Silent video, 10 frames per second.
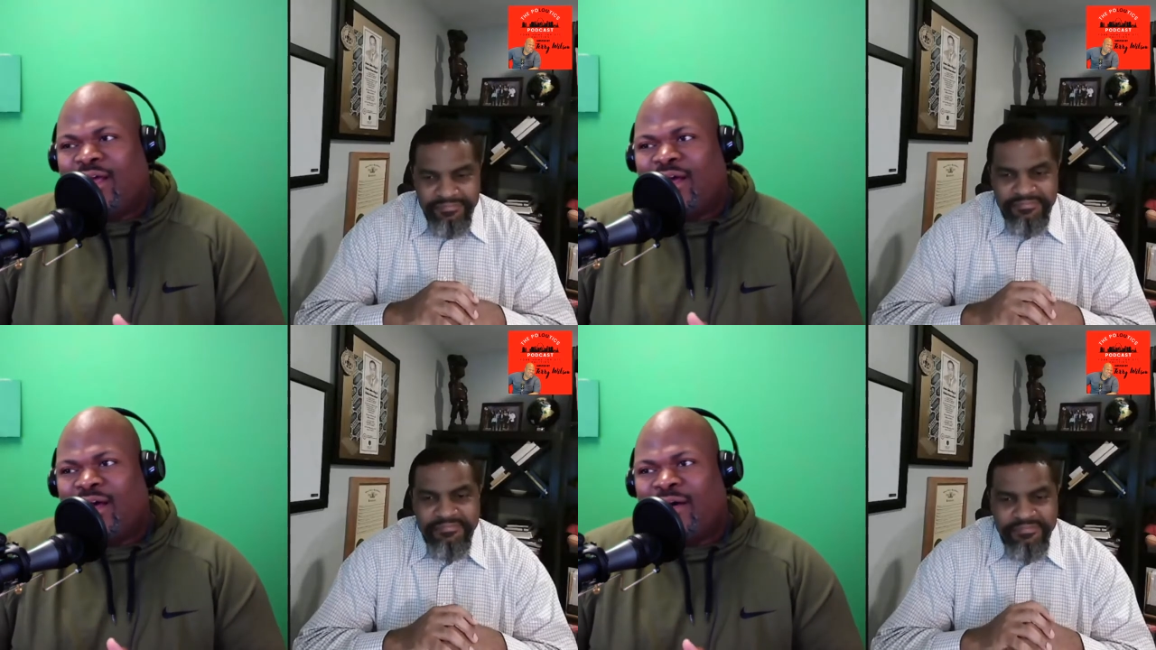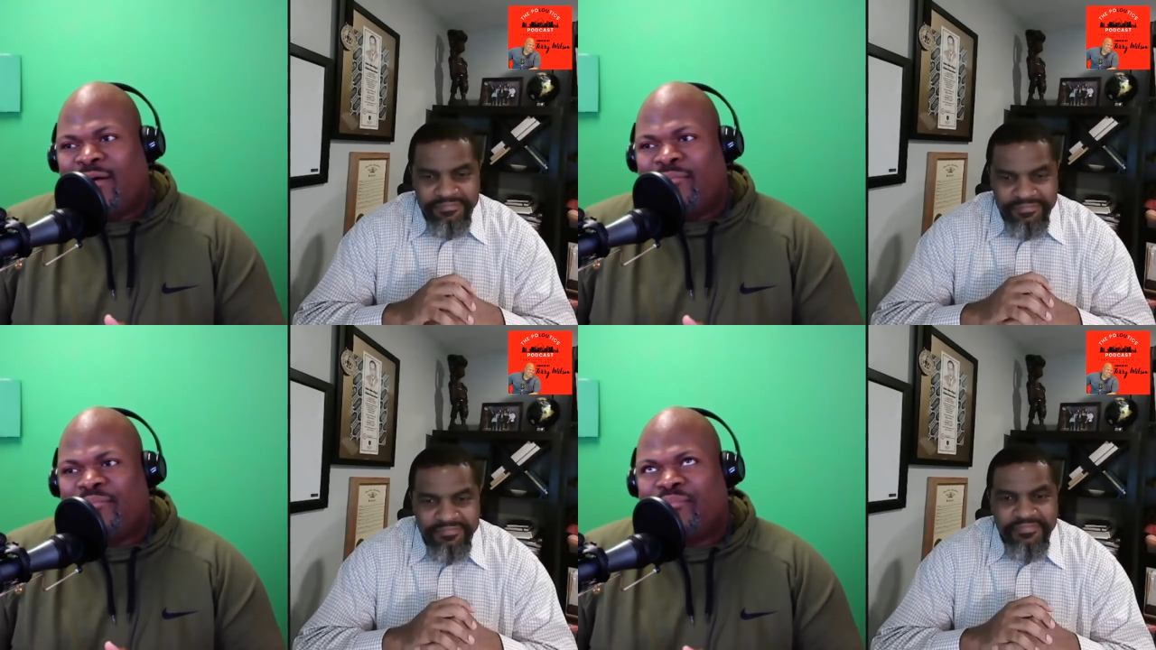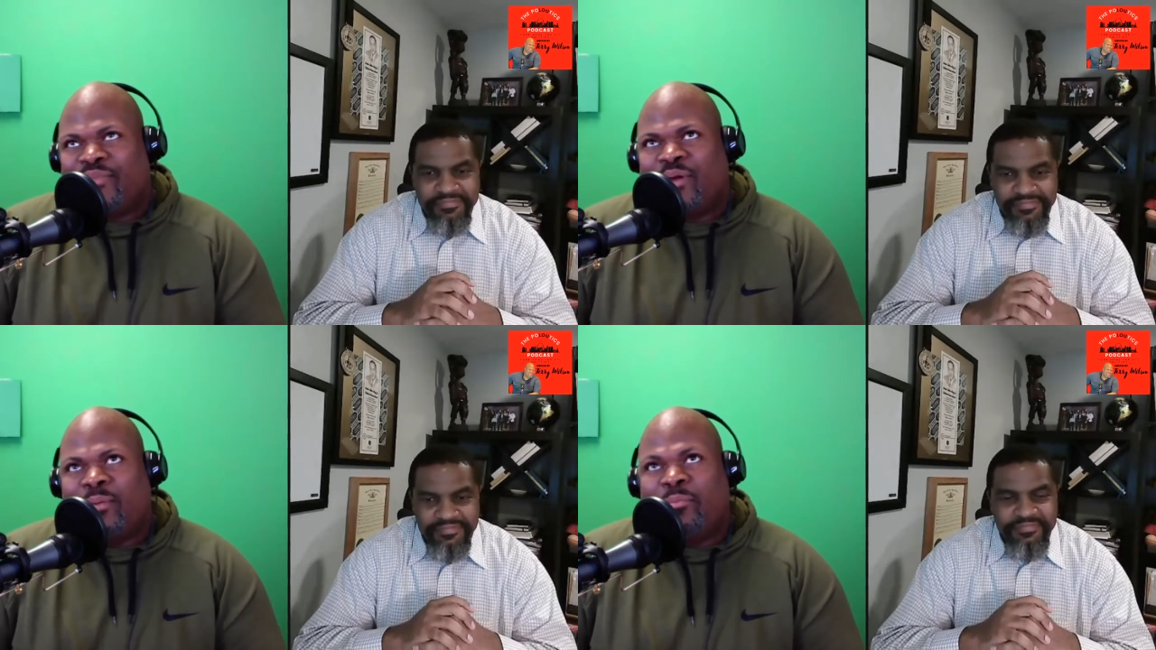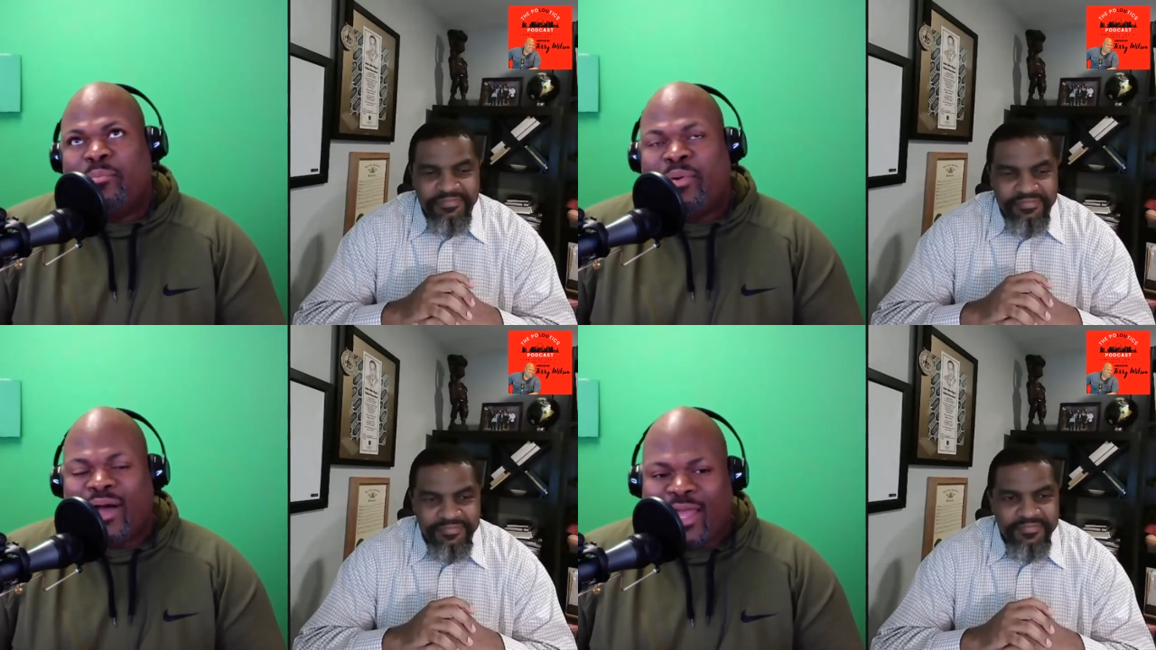Speaker 1: Mm-hmm. Um, mm-hmm.
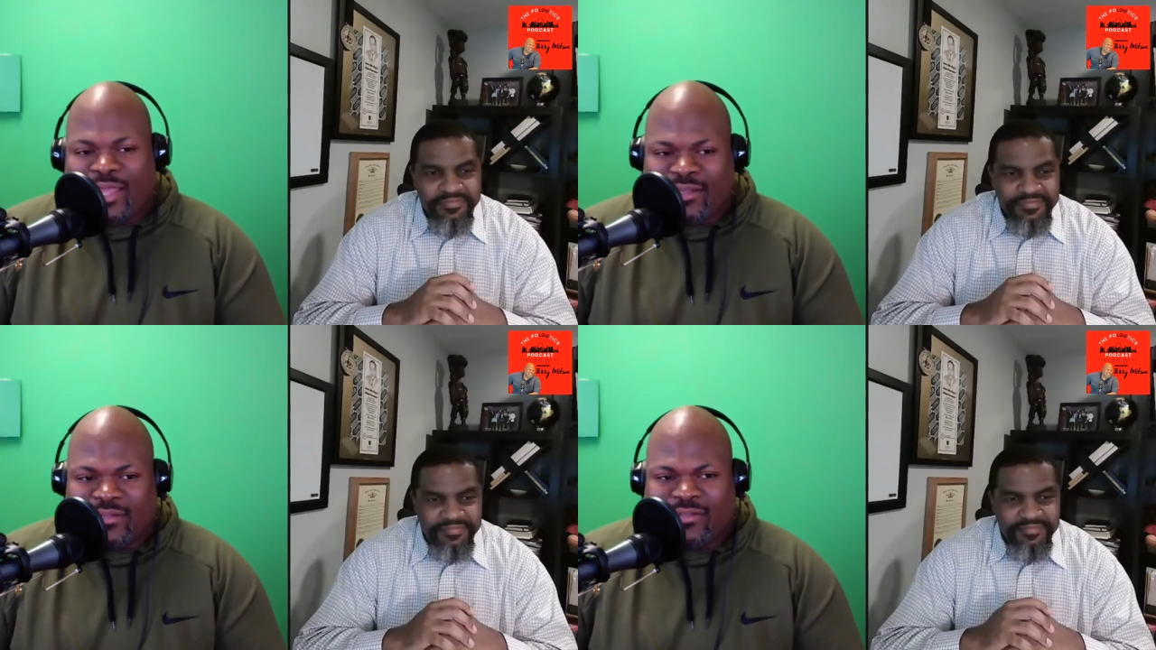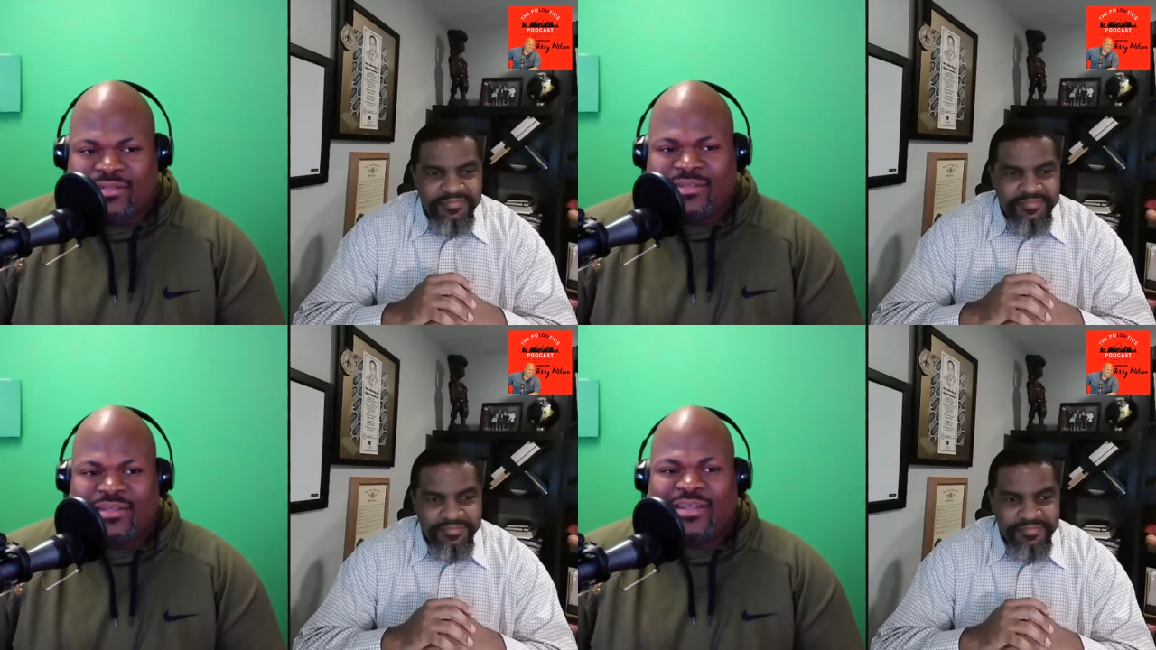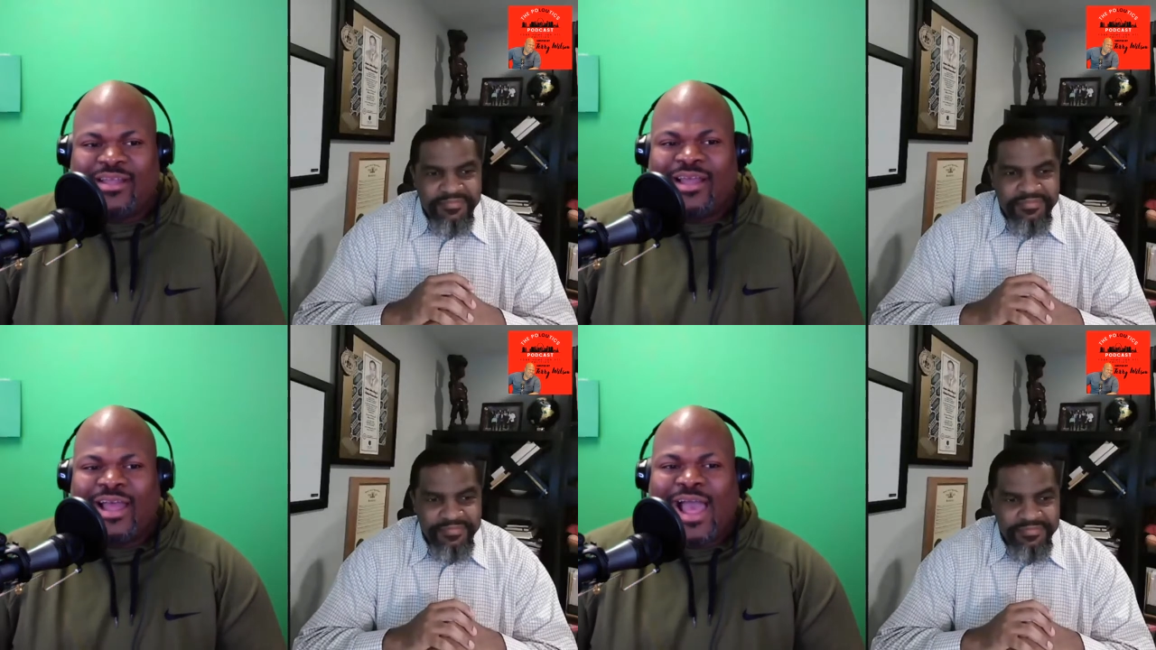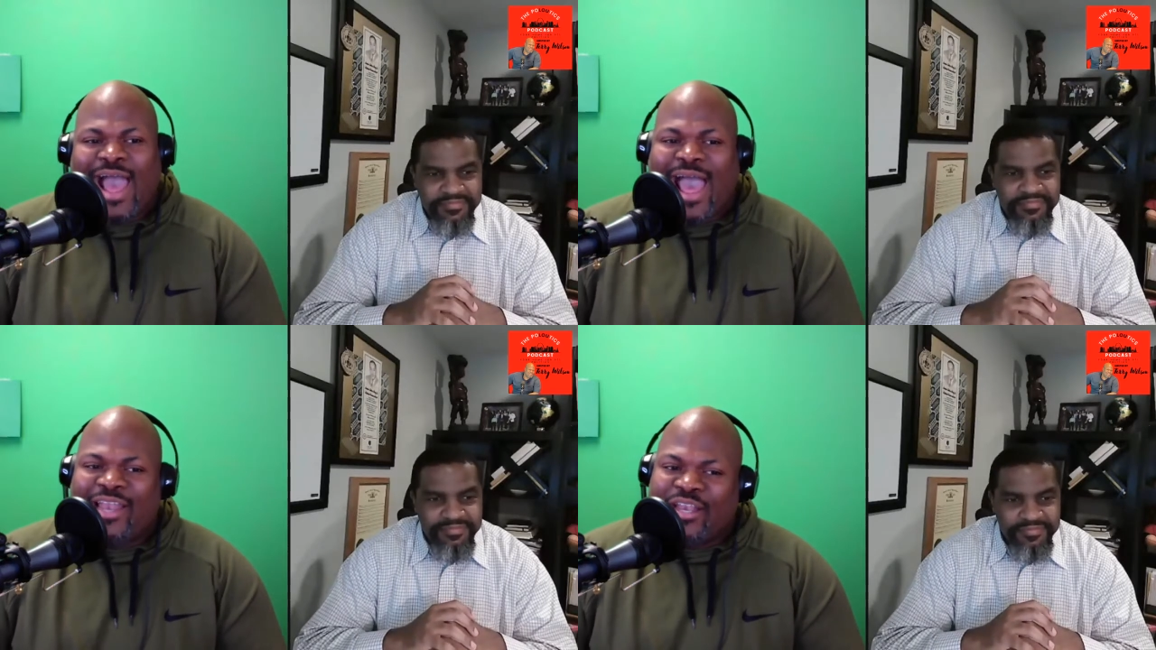But
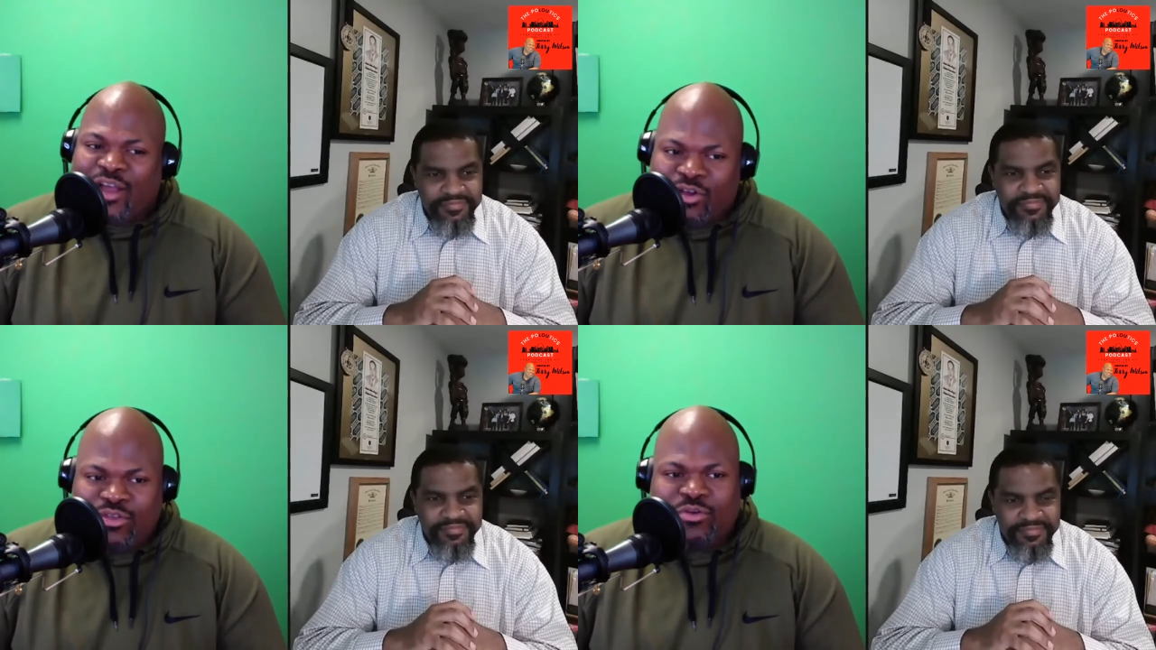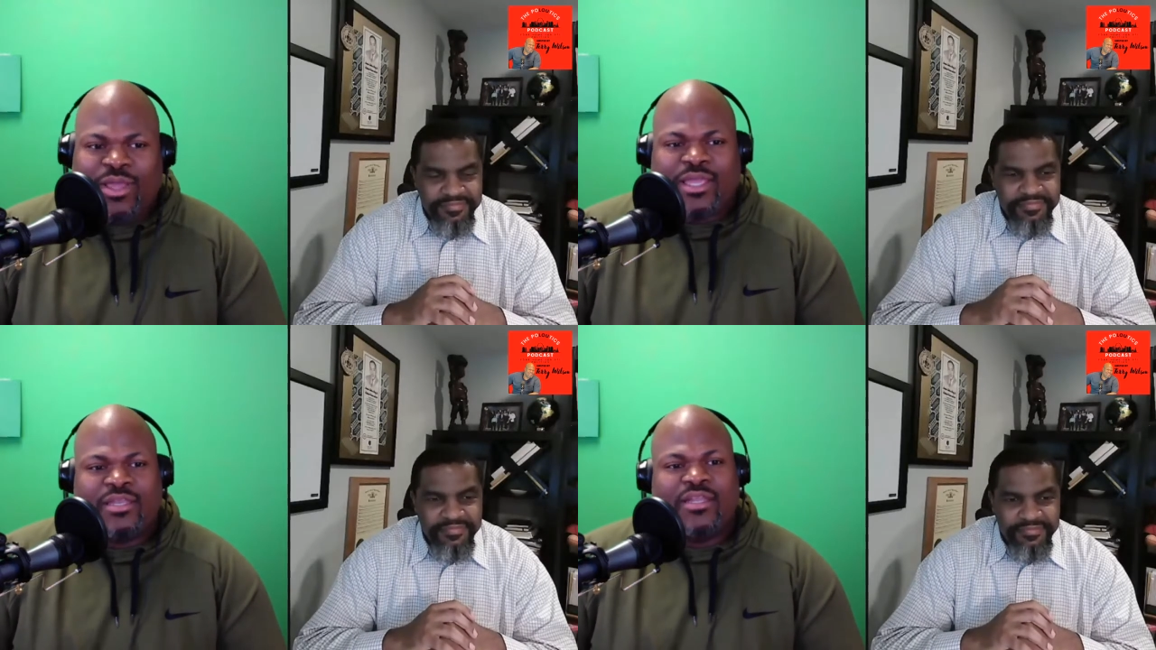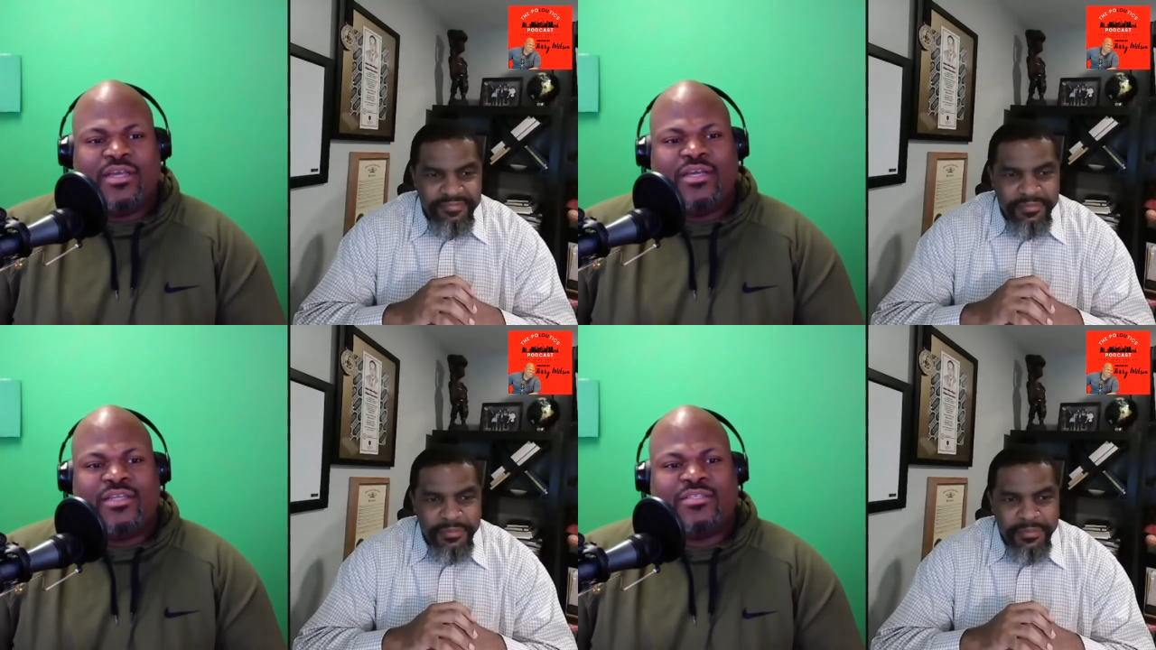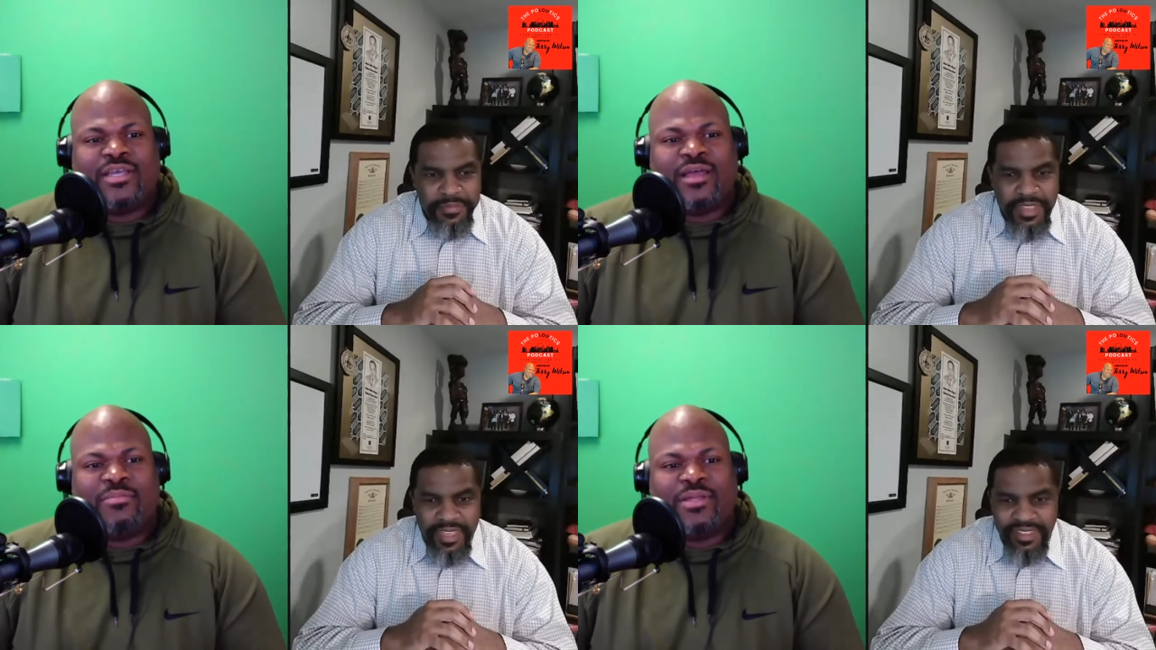I know you ain't done,
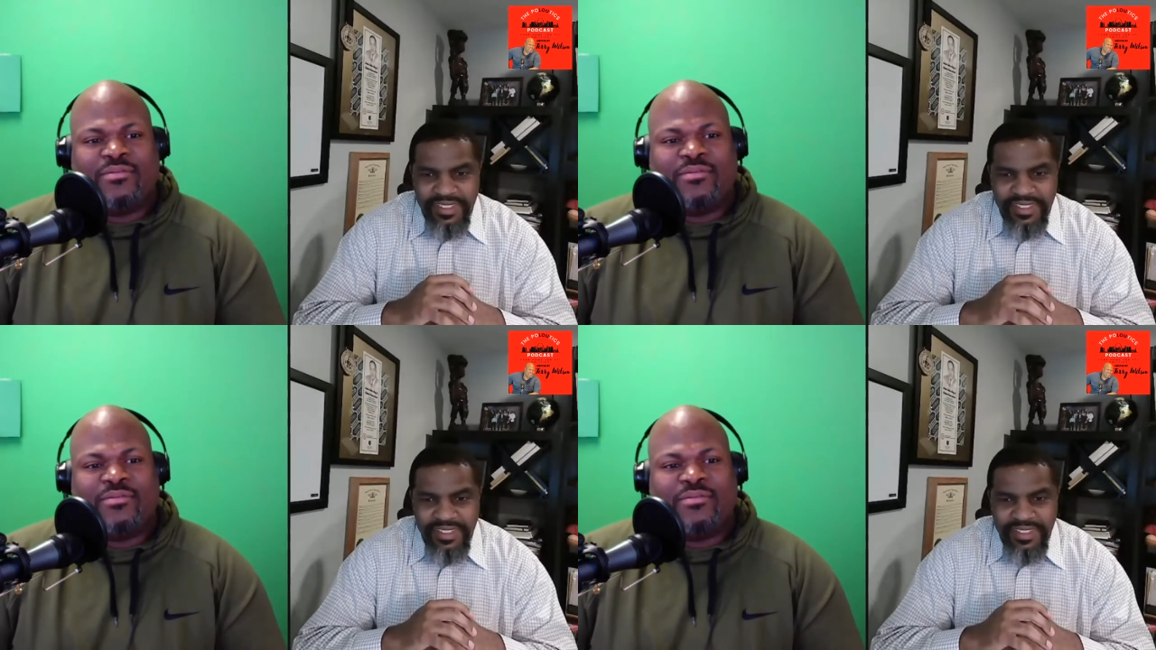Tommie.